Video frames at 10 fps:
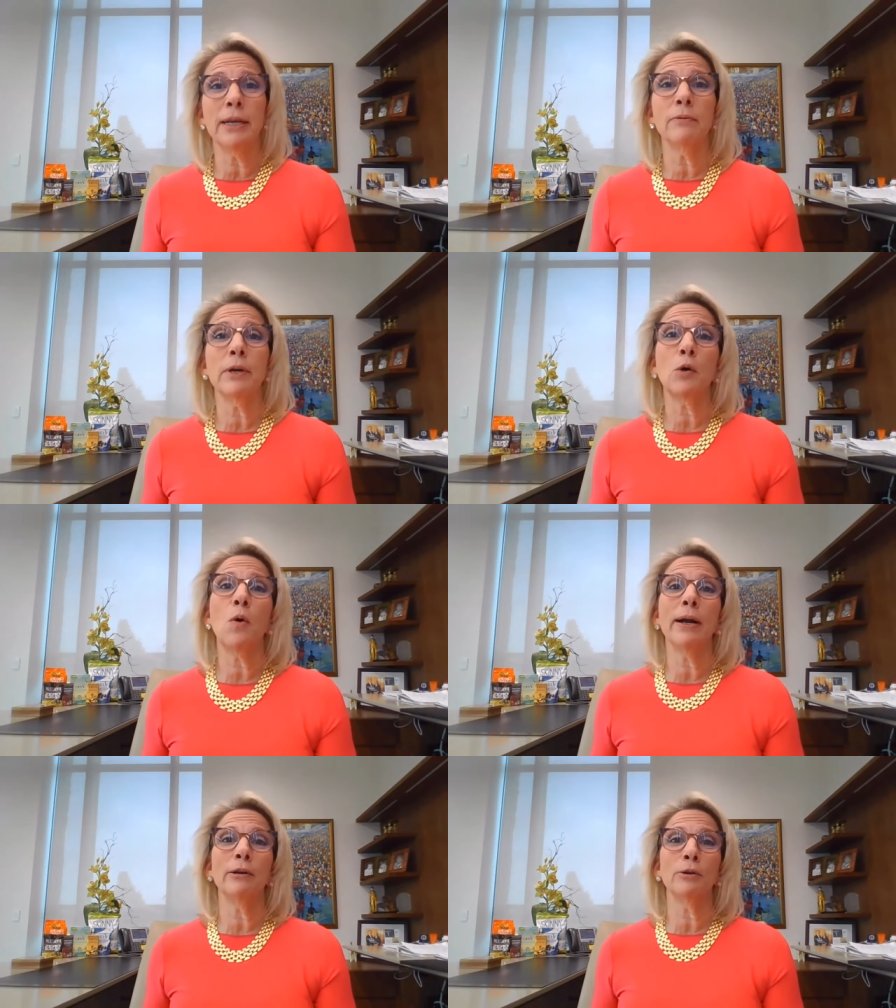It
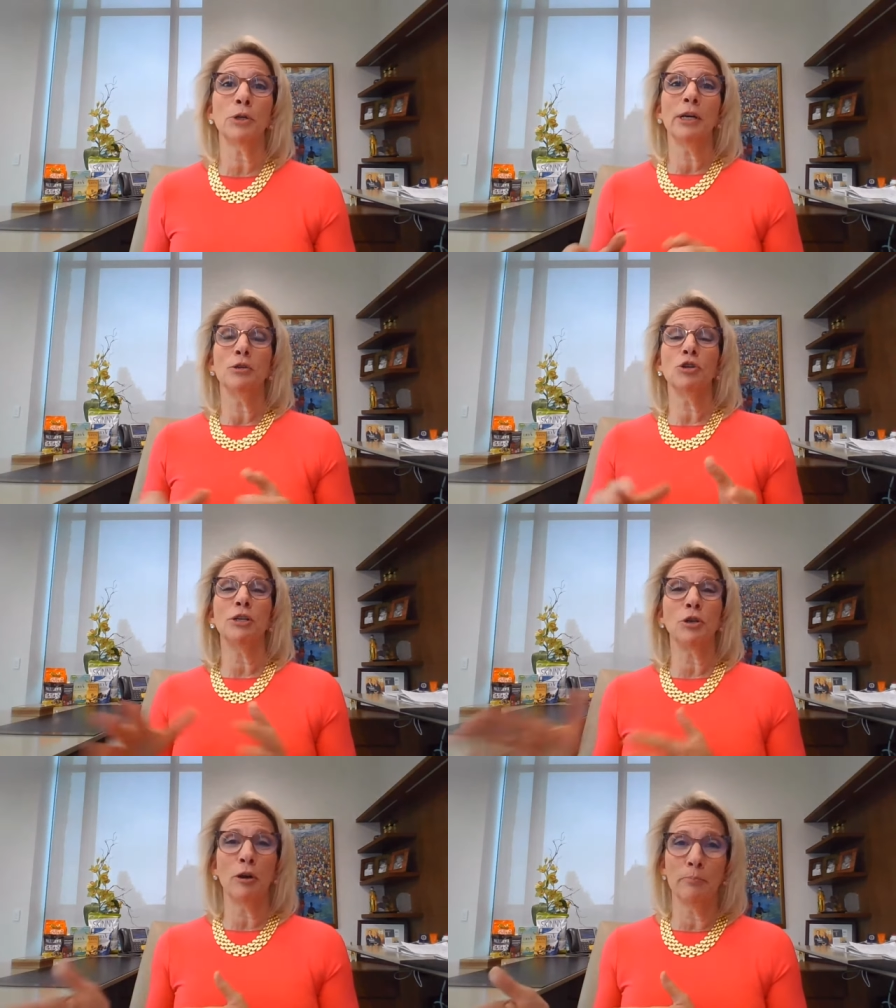required
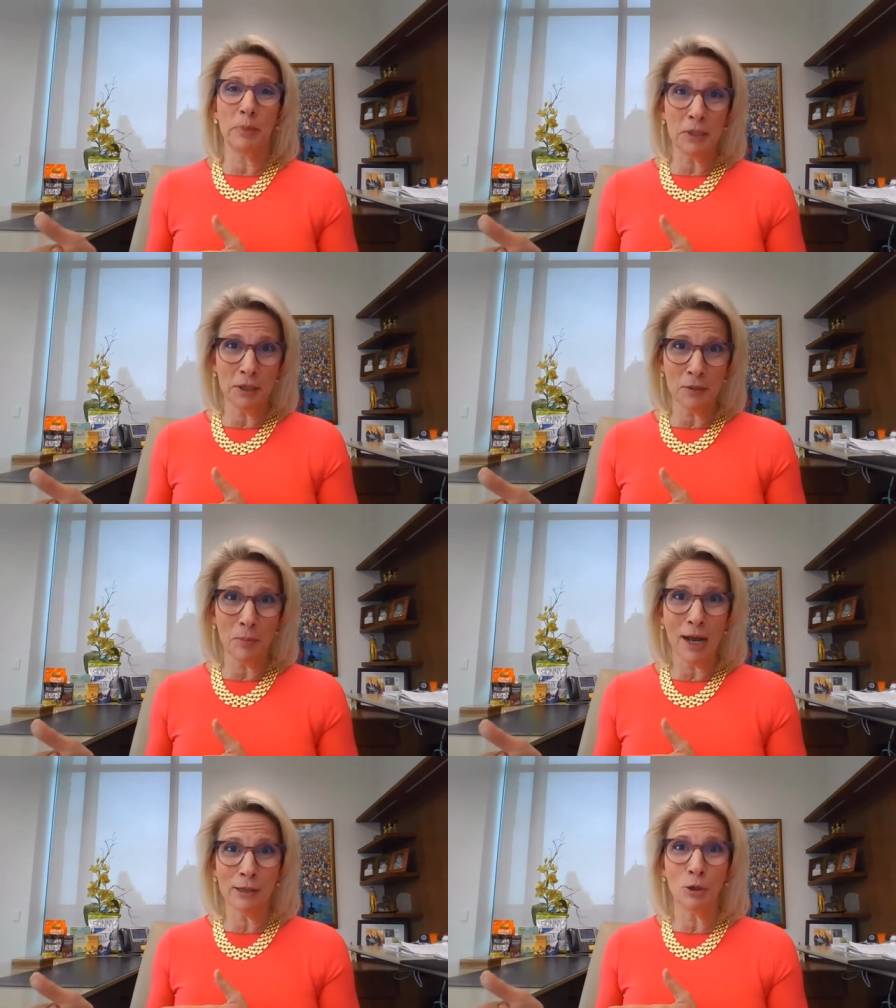changing our business
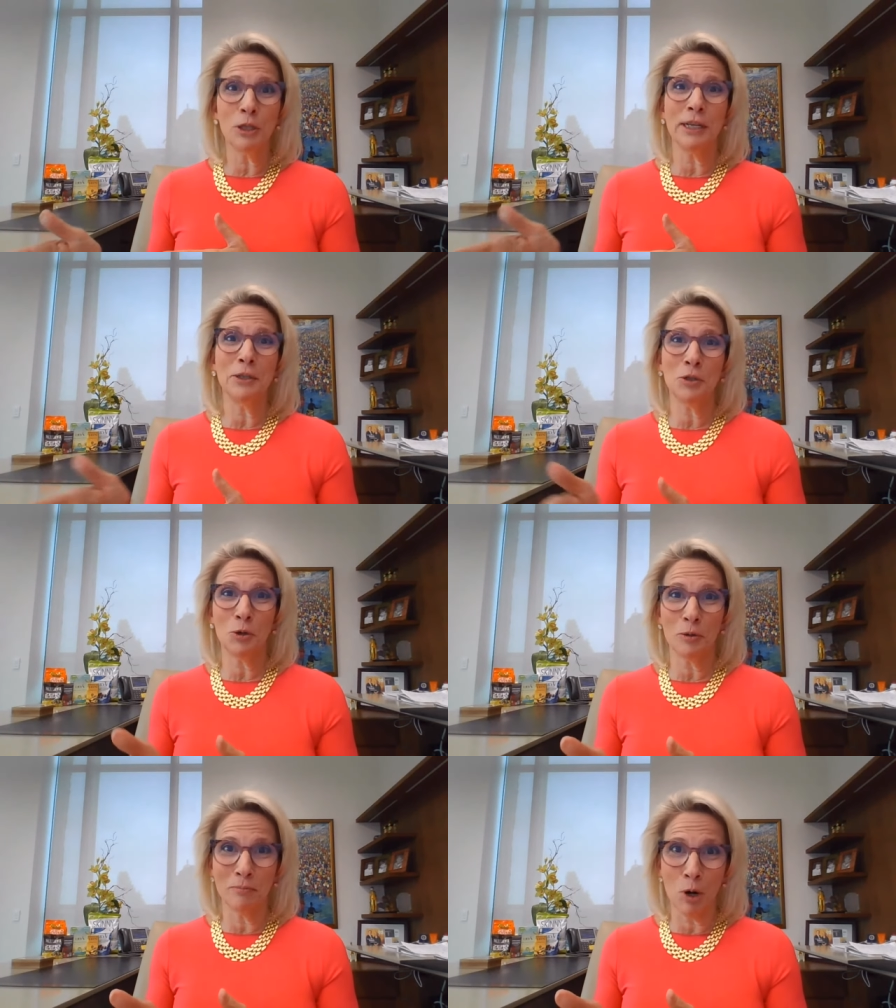model in
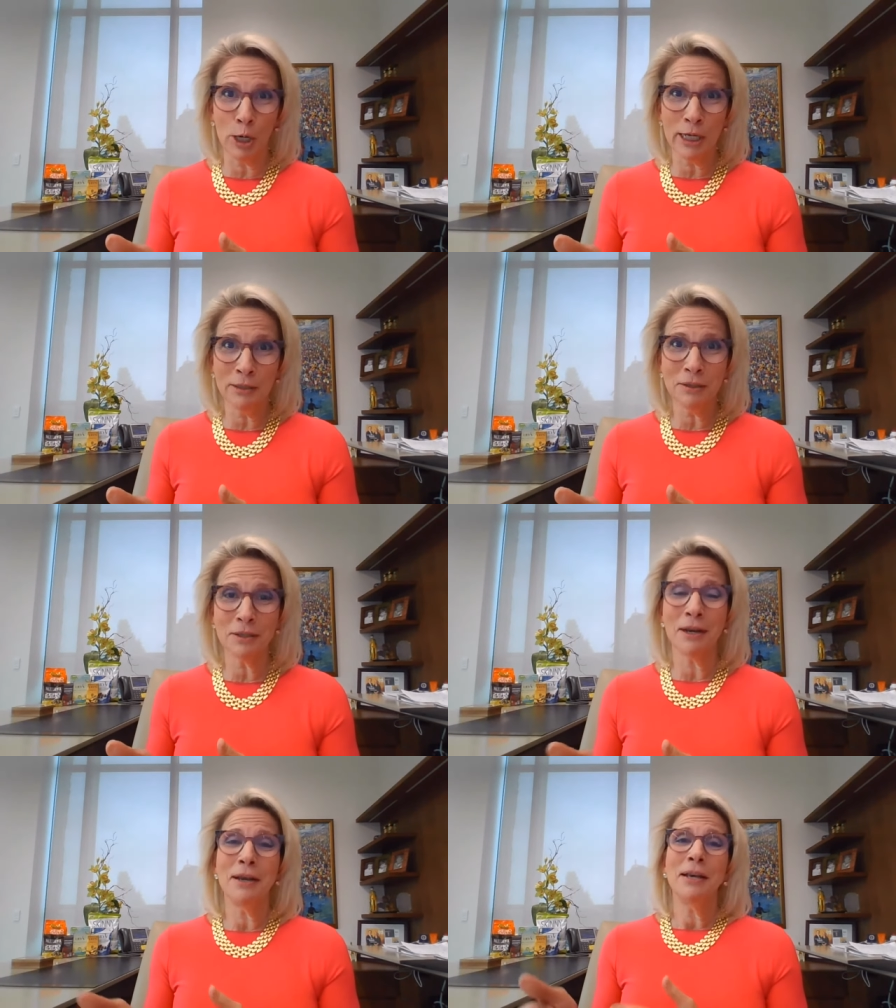certain markets,